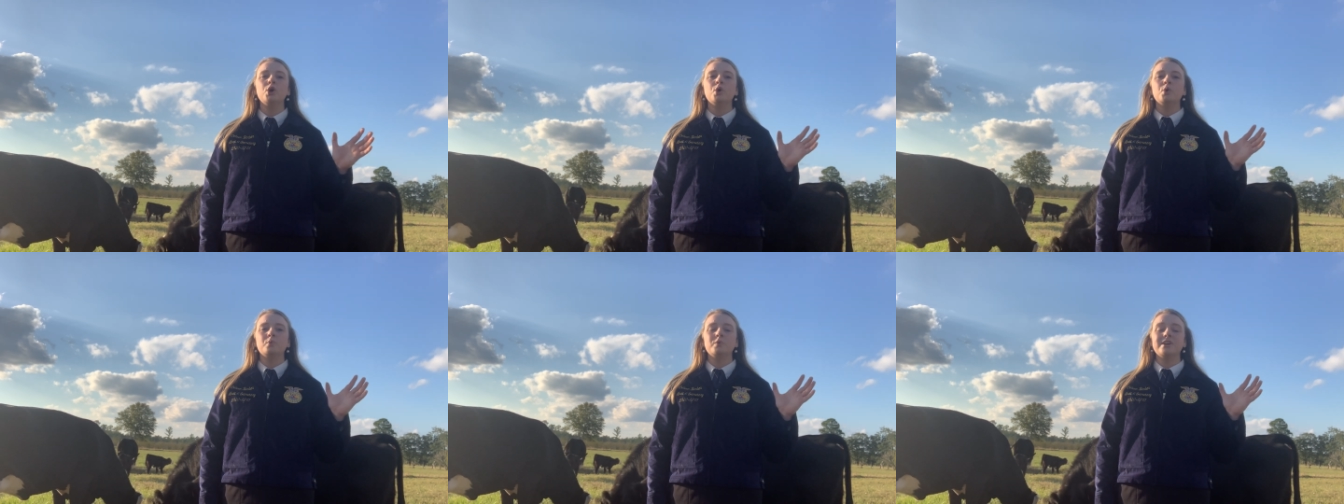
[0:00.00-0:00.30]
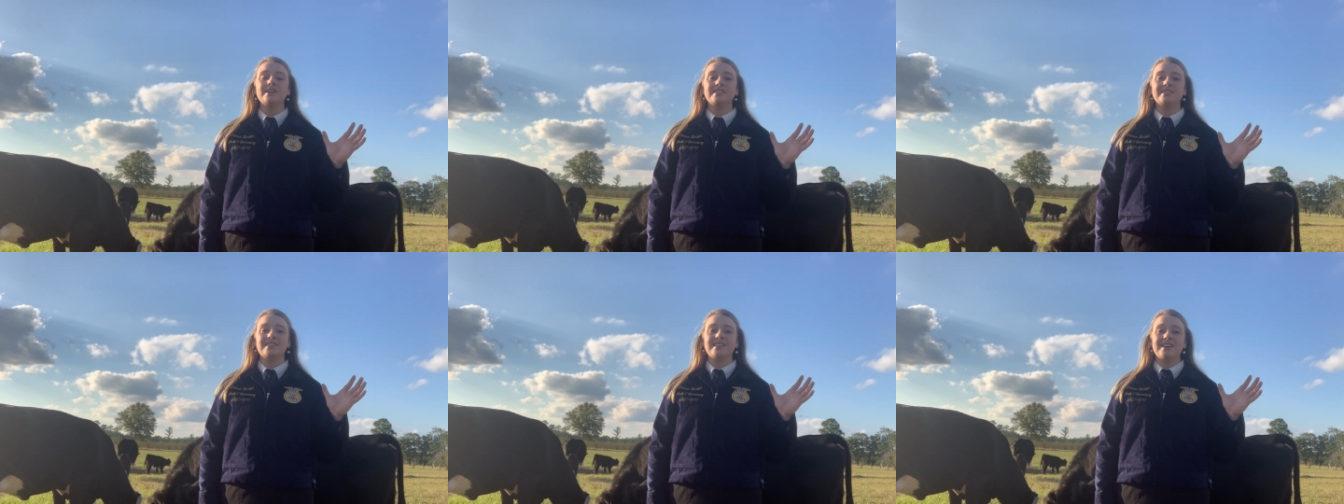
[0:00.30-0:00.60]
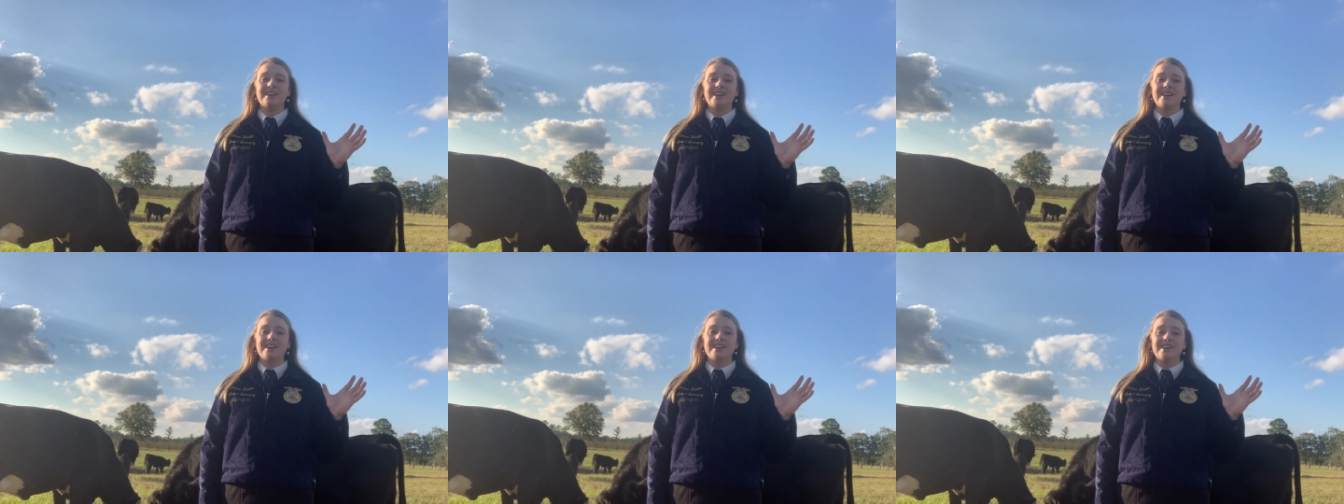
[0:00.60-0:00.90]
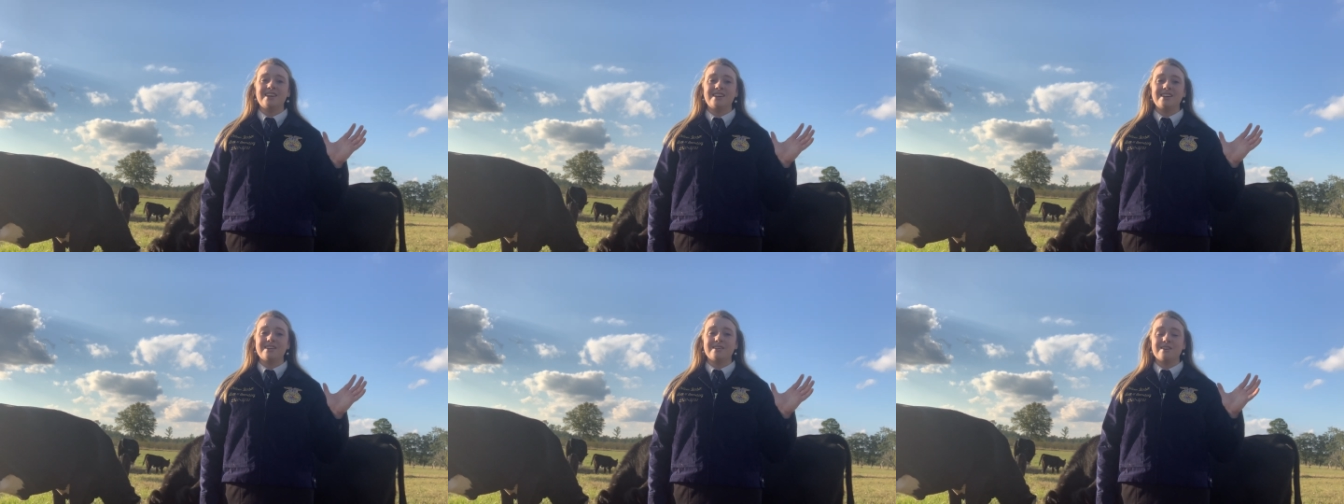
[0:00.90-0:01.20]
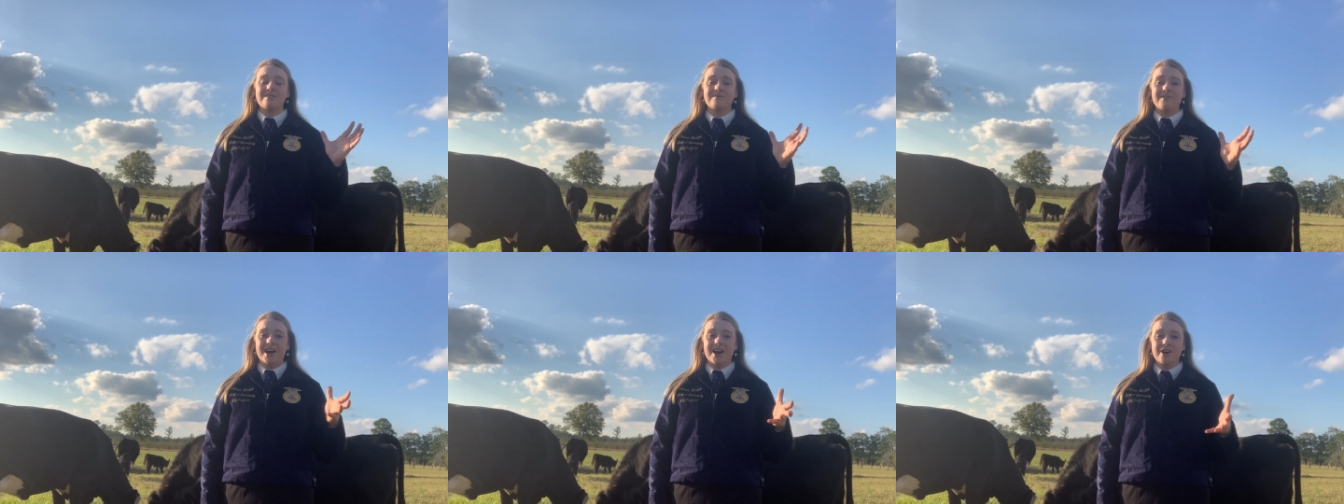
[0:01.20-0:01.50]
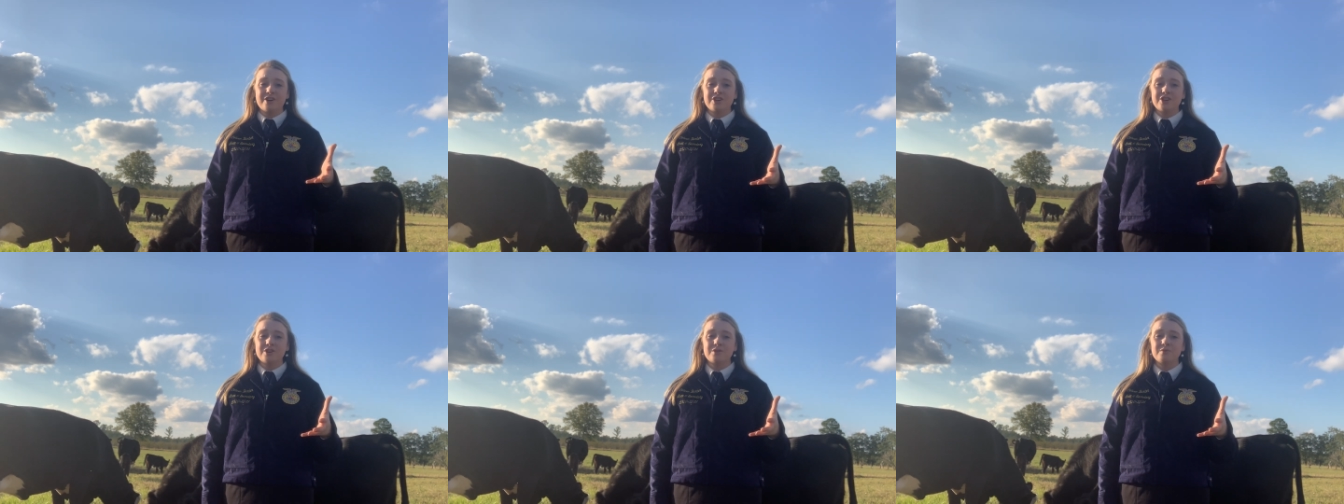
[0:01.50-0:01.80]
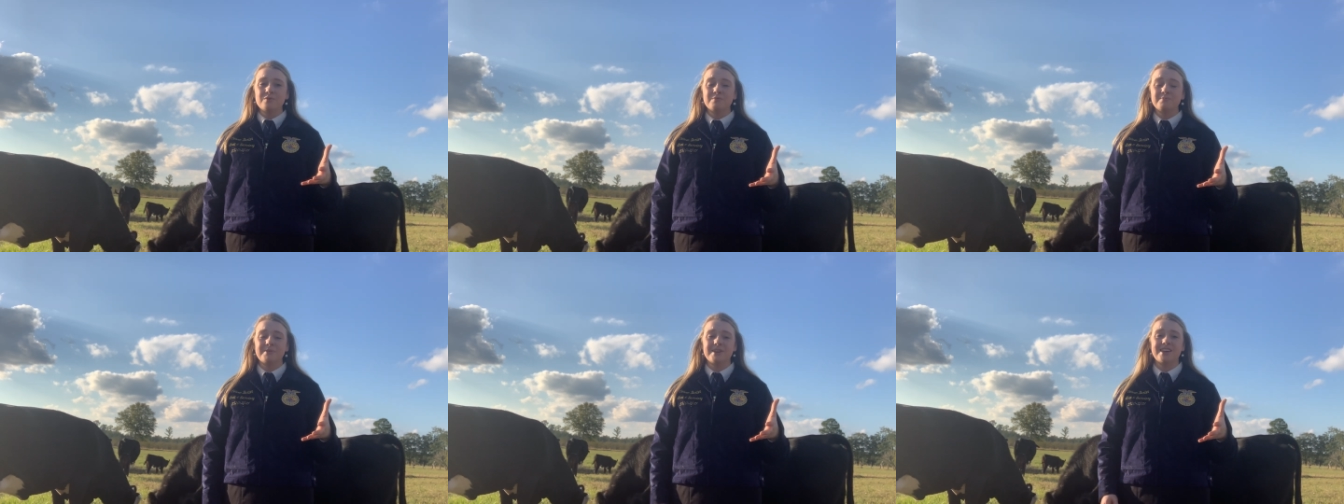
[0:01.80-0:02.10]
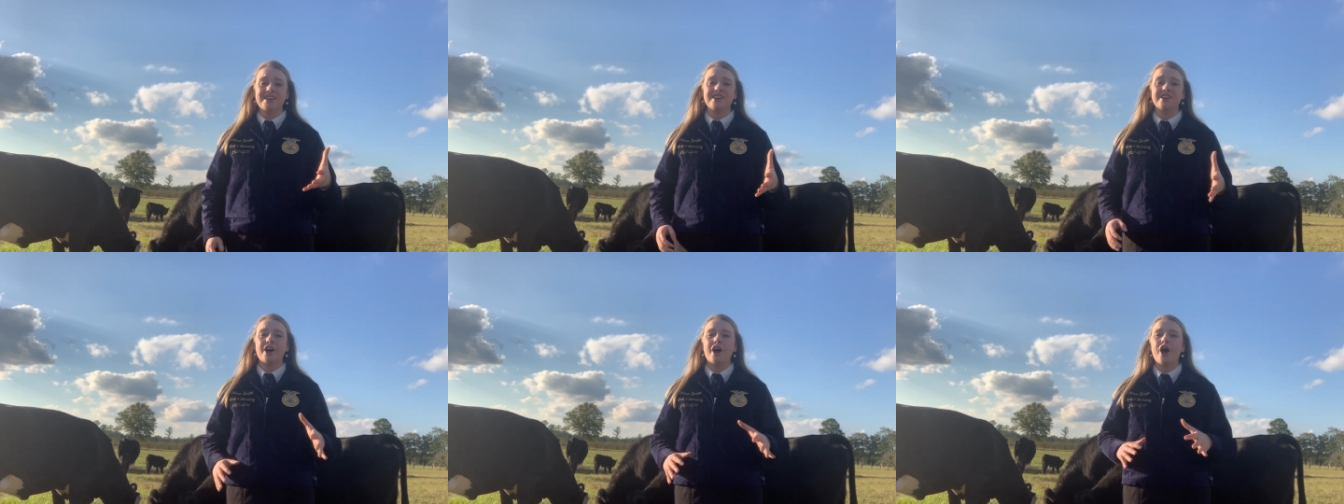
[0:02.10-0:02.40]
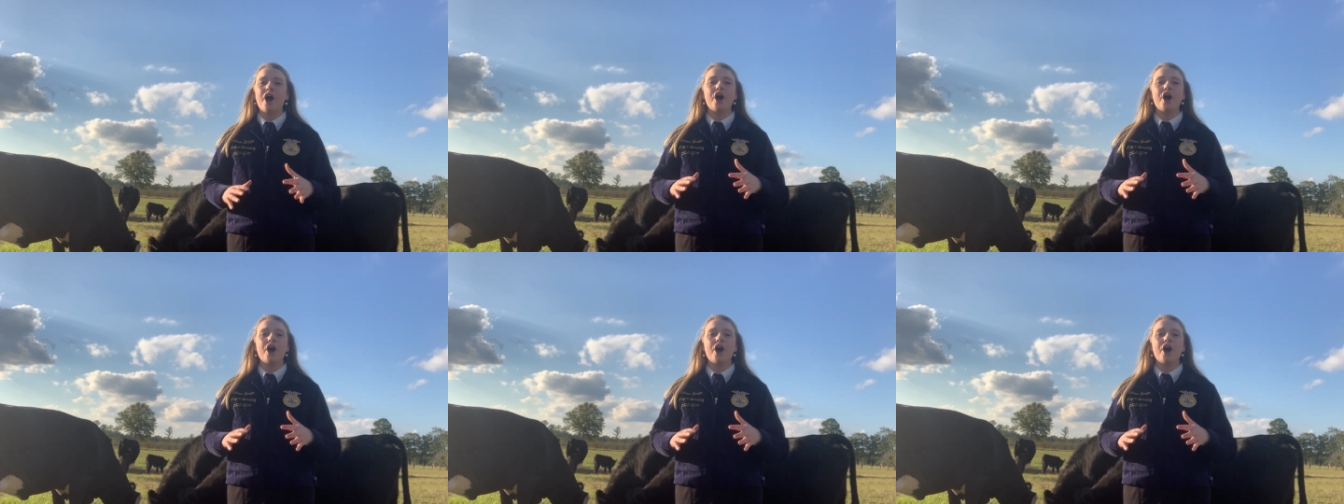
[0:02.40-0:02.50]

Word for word: with the value being